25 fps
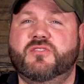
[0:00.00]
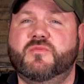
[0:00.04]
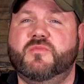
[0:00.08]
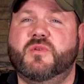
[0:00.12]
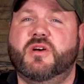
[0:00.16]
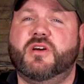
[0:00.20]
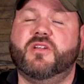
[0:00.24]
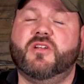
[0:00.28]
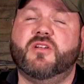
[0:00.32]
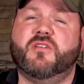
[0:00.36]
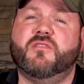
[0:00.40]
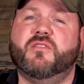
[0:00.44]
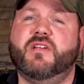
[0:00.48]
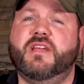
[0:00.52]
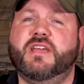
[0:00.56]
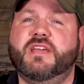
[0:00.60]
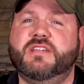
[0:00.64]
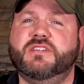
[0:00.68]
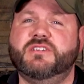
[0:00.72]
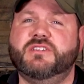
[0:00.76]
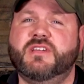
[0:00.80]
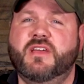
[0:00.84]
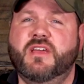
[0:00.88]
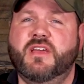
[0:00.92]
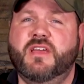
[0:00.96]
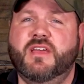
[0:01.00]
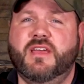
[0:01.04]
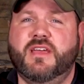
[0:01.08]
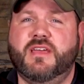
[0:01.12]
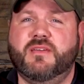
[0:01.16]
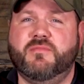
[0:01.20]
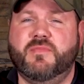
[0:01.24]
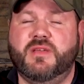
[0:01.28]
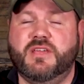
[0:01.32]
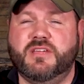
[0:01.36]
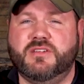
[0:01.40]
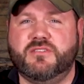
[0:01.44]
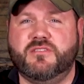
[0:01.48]
them on our range
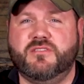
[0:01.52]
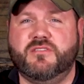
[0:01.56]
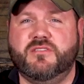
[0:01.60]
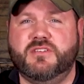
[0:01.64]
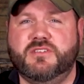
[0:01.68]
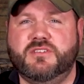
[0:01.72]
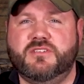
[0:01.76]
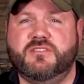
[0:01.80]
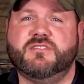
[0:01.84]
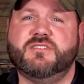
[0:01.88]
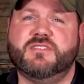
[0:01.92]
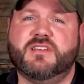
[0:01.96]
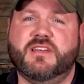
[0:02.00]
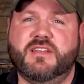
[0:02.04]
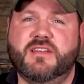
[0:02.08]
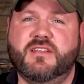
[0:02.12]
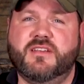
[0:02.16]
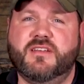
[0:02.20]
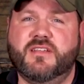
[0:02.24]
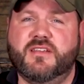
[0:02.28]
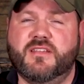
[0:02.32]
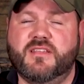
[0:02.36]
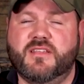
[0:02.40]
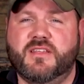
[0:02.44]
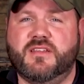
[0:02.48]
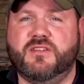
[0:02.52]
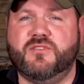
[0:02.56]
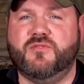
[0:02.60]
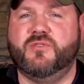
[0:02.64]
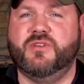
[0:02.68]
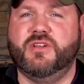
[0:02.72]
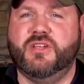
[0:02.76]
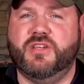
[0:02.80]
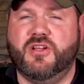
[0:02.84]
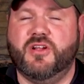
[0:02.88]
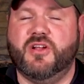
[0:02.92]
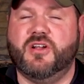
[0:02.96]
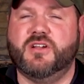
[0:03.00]
and make sure that you're sighted in a
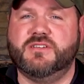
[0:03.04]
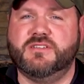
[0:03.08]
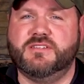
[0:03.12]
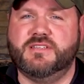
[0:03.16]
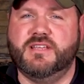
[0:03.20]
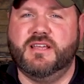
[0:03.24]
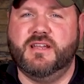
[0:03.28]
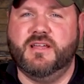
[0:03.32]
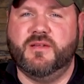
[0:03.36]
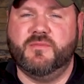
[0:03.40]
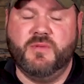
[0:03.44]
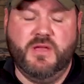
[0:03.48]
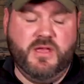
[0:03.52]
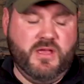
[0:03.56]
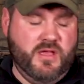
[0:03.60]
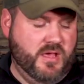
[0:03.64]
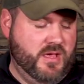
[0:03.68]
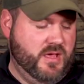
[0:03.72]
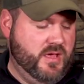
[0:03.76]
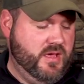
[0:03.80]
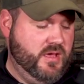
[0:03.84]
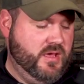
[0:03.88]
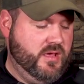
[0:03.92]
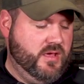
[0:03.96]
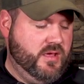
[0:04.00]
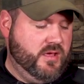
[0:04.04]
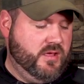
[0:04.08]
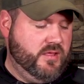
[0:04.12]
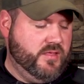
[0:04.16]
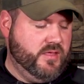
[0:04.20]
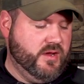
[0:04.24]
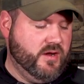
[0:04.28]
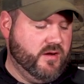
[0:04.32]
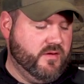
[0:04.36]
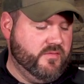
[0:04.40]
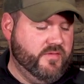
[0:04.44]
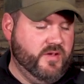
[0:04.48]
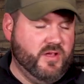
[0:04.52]
20 yard setup.
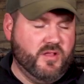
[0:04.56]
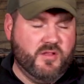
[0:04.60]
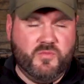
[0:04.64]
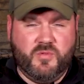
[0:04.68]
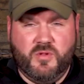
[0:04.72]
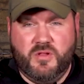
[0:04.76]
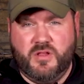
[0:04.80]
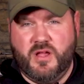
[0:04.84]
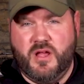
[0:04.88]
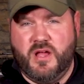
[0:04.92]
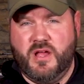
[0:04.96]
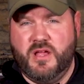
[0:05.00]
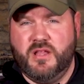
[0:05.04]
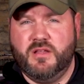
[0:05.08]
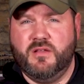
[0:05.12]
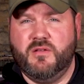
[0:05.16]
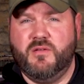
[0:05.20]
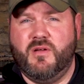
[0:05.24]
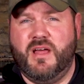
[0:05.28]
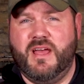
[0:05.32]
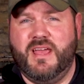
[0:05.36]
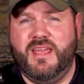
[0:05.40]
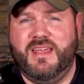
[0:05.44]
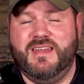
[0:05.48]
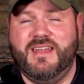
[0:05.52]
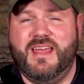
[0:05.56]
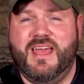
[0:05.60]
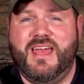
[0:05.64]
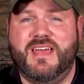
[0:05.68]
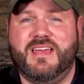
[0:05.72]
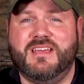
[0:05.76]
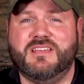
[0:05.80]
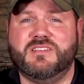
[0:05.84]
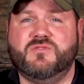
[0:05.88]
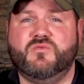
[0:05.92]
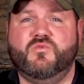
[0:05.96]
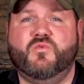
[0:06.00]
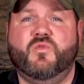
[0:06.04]
They are available online
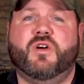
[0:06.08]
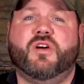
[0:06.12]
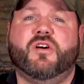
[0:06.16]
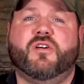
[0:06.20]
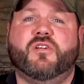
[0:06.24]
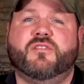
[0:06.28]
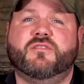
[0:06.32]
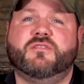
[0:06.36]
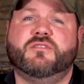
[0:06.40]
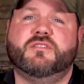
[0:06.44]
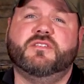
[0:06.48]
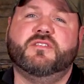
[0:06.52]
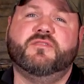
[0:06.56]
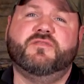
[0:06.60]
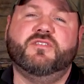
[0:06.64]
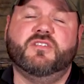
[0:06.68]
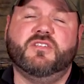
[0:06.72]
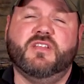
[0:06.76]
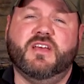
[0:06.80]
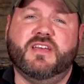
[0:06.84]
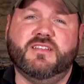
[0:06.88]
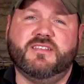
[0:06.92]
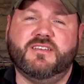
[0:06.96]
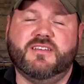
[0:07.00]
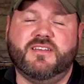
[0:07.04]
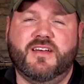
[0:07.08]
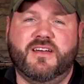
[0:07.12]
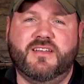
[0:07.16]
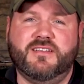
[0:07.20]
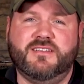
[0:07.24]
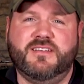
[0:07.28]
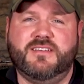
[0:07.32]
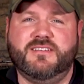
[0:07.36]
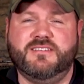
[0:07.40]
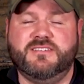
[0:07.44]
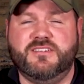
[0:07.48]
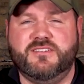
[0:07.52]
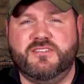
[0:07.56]
as well. If you like the
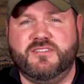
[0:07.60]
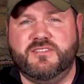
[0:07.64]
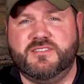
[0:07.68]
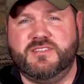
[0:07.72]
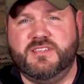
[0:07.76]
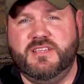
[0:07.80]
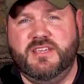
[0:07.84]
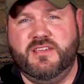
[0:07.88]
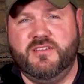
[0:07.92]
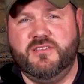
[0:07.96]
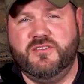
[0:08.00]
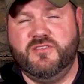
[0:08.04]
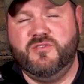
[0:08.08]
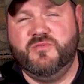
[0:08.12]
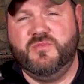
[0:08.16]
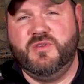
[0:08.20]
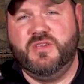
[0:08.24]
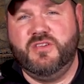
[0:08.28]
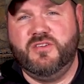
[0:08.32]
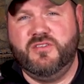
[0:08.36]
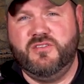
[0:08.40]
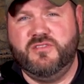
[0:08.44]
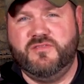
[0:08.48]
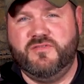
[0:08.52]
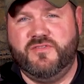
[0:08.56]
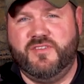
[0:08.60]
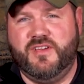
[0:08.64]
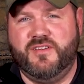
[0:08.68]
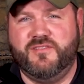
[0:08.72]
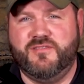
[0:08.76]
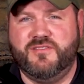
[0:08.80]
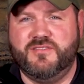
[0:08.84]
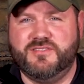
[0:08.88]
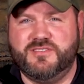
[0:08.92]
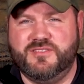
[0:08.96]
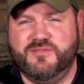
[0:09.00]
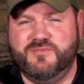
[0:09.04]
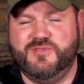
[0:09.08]
content that you're seeing, do me a huge
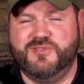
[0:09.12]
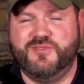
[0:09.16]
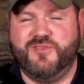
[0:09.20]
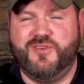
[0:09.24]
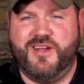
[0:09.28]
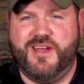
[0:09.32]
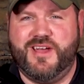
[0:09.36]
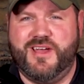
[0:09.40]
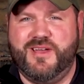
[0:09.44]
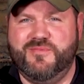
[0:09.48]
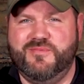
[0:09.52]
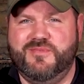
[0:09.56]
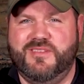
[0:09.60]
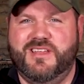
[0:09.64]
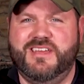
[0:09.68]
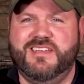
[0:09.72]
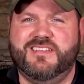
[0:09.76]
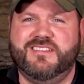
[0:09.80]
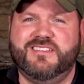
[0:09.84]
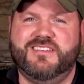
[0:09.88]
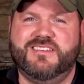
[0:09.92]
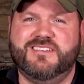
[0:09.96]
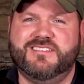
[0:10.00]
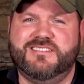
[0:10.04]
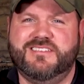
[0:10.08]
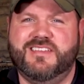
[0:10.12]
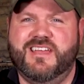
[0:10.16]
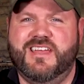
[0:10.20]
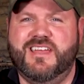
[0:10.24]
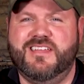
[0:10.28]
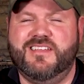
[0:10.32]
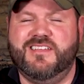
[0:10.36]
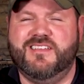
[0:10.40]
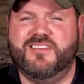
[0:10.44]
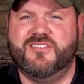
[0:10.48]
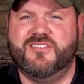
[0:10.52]
favor and subscribe, like this, and